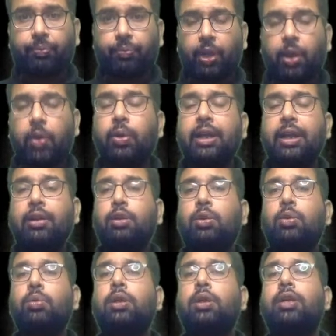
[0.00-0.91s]
Okay,
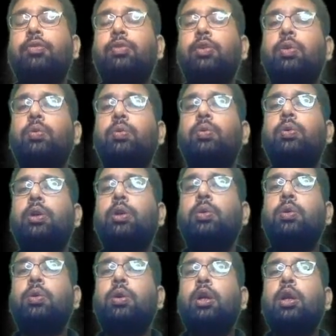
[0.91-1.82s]
to give
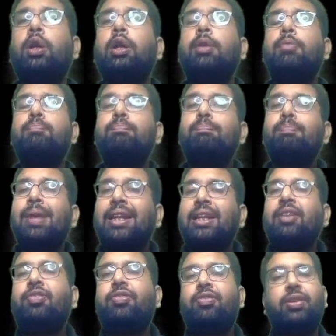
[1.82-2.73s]
you,
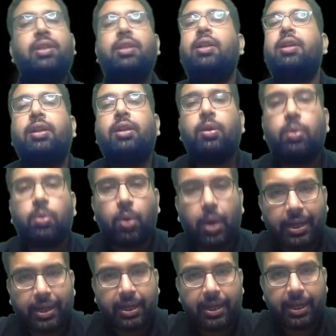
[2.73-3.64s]
many physical
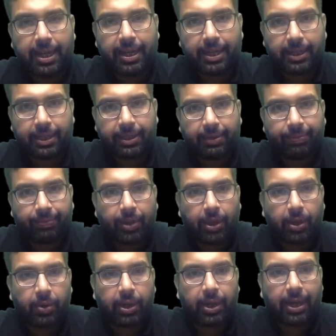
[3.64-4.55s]
quantities.
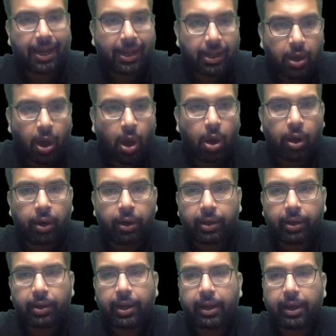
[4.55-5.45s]
Okay, like torque,
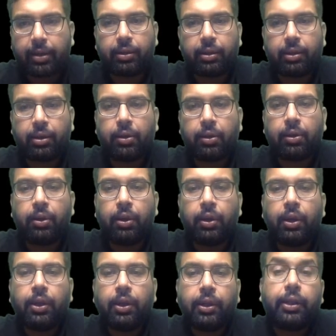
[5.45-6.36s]
like the
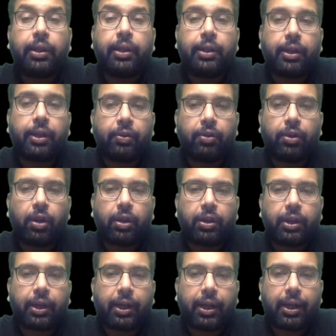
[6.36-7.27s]
linear
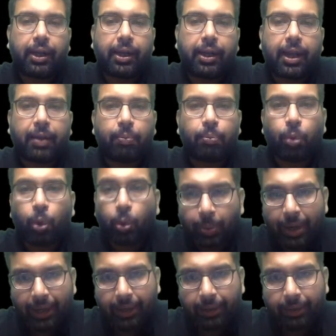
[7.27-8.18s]
velocity, like
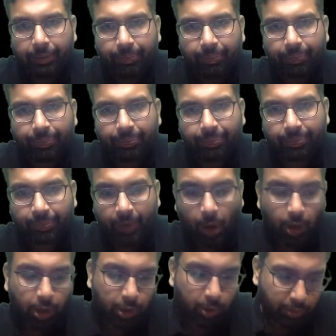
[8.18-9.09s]
moment,
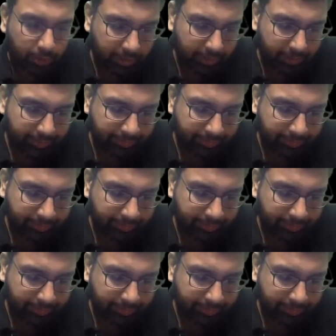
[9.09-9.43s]
all those,